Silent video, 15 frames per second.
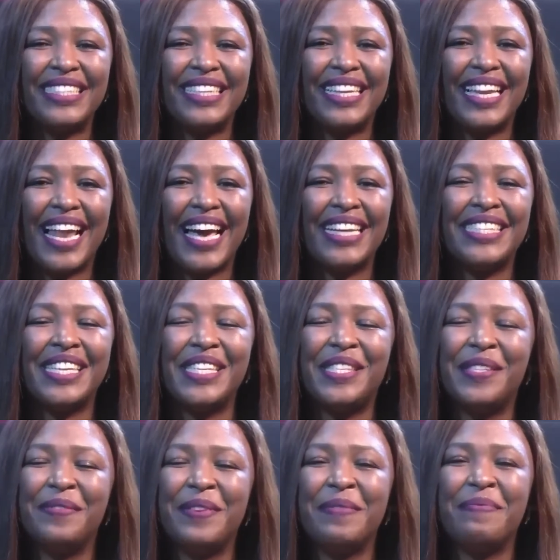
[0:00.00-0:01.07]

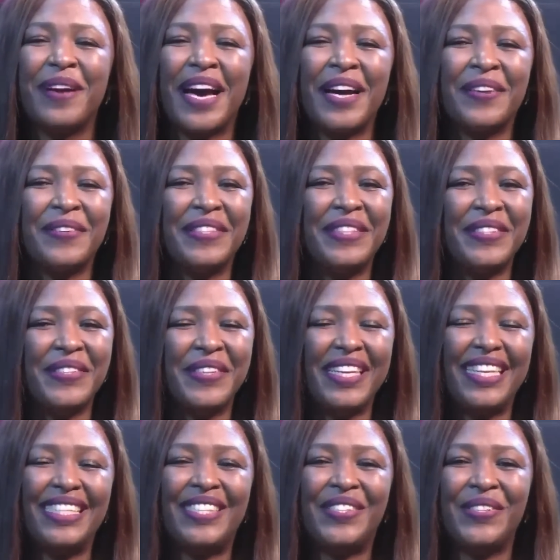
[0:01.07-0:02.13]
Delighted to be back with you
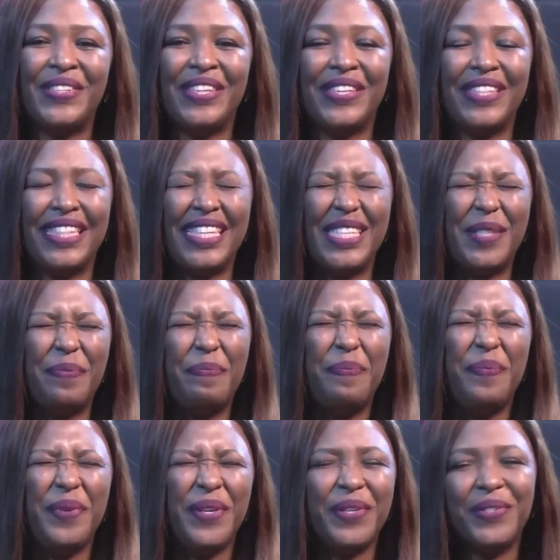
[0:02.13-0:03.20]
in studio this
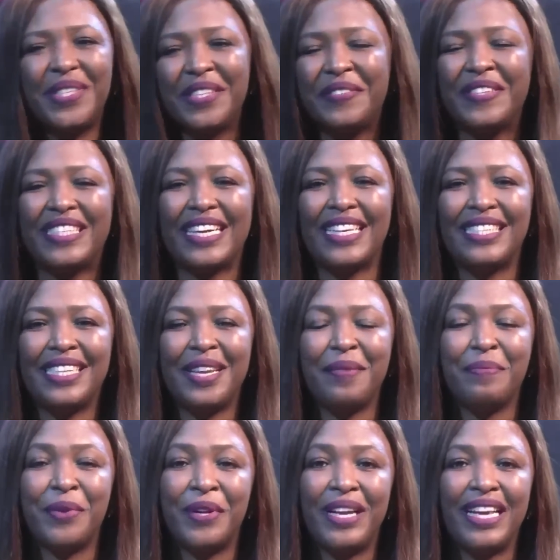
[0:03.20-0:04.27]
beautiful
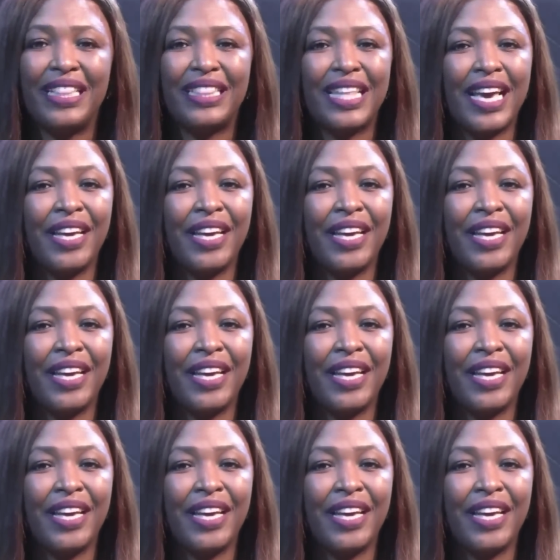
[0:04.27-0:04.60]
Saturday morning.